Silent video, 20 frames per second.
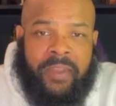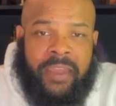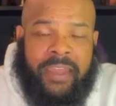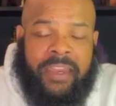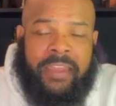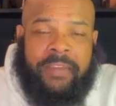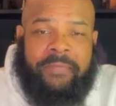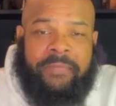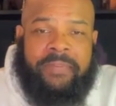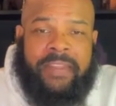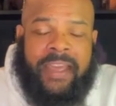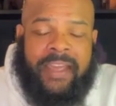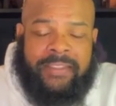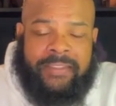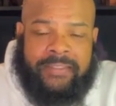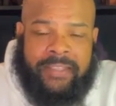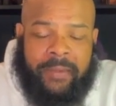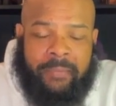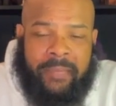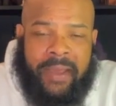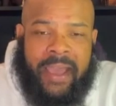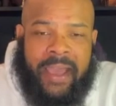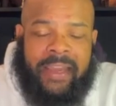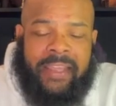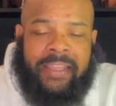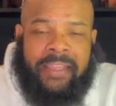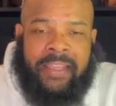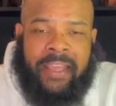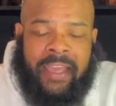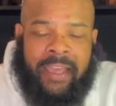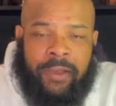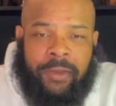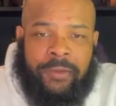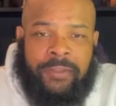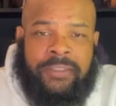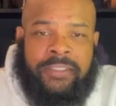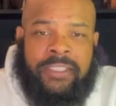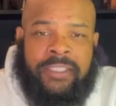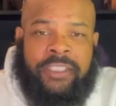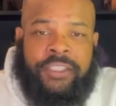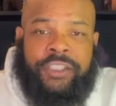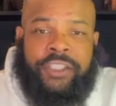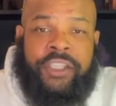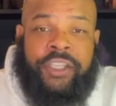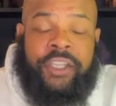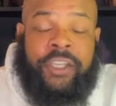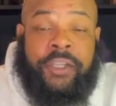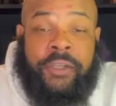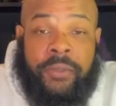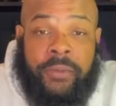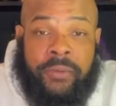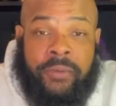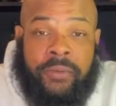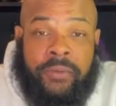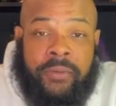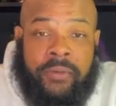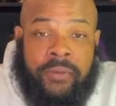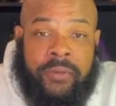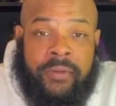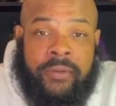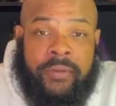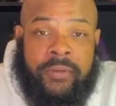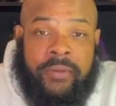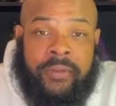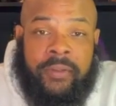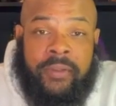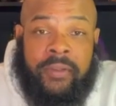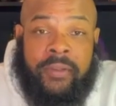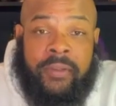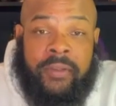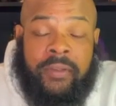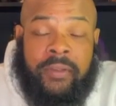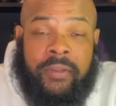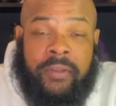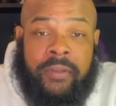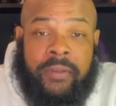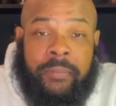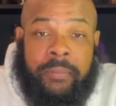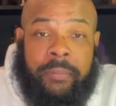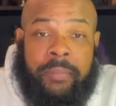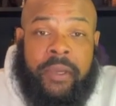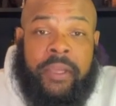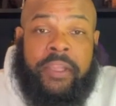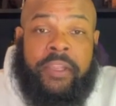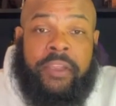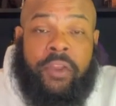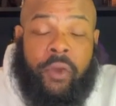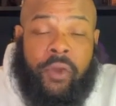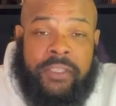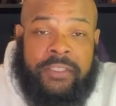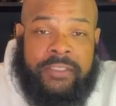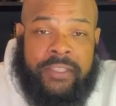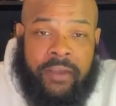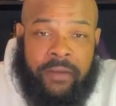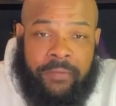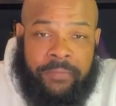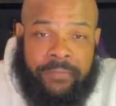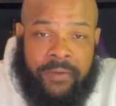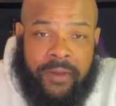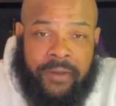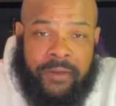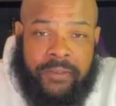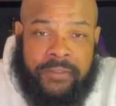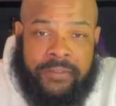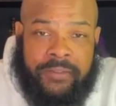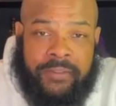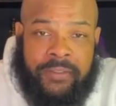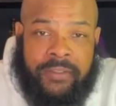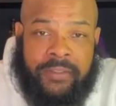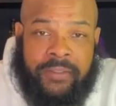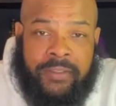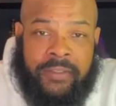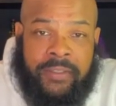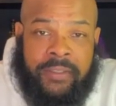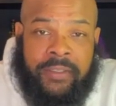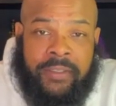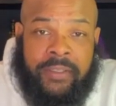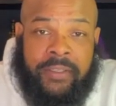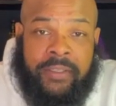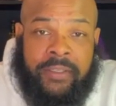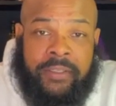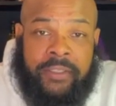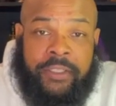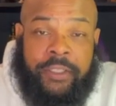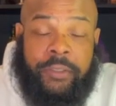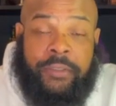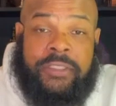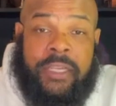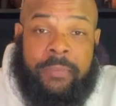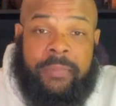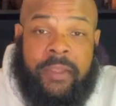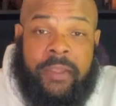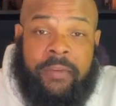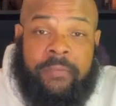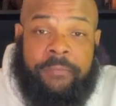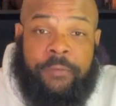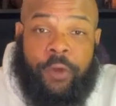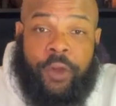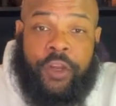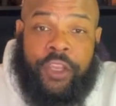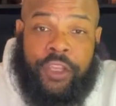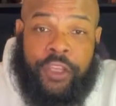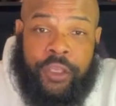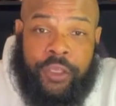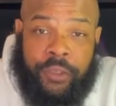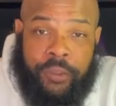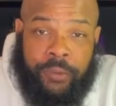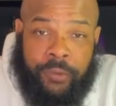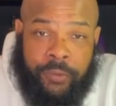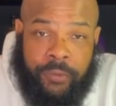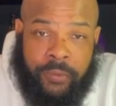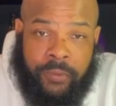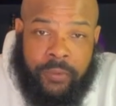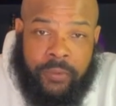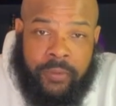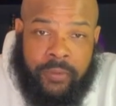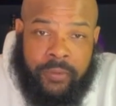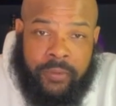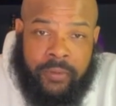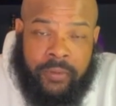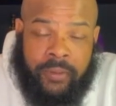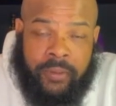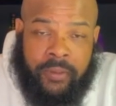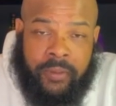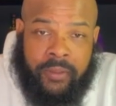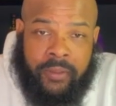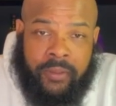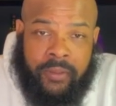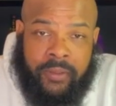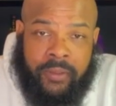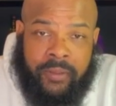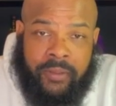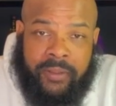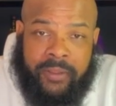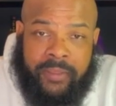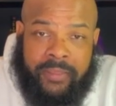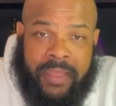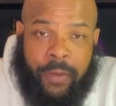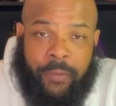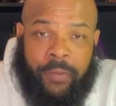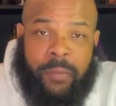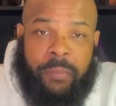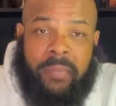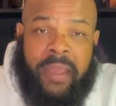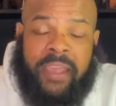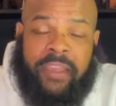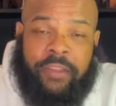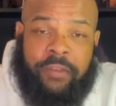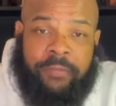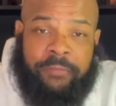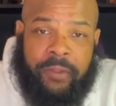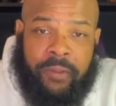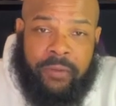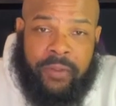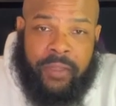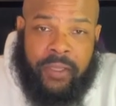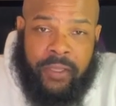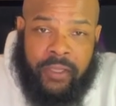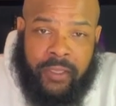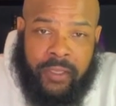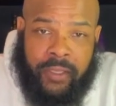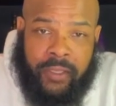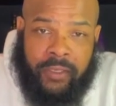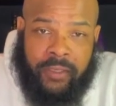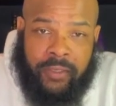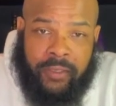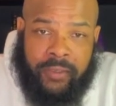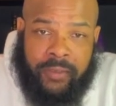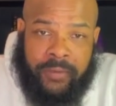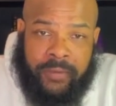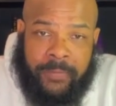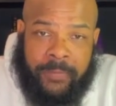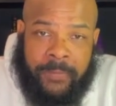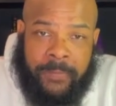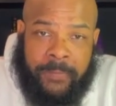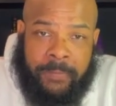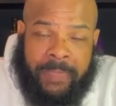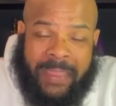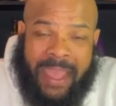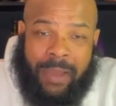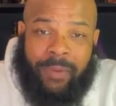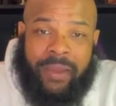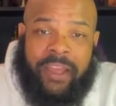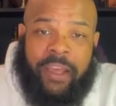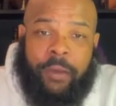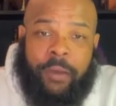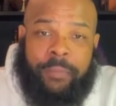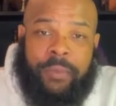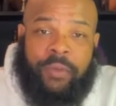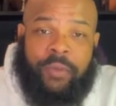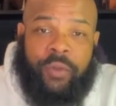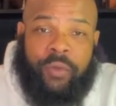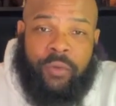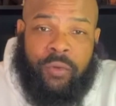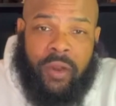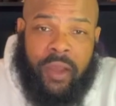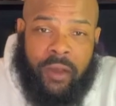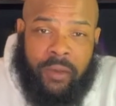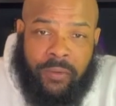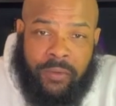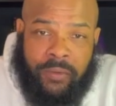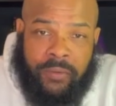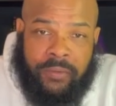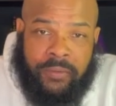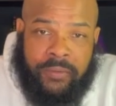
And if that somebody else is you, Put yourself first. Do something for you that will make you feel good, that will help you grow.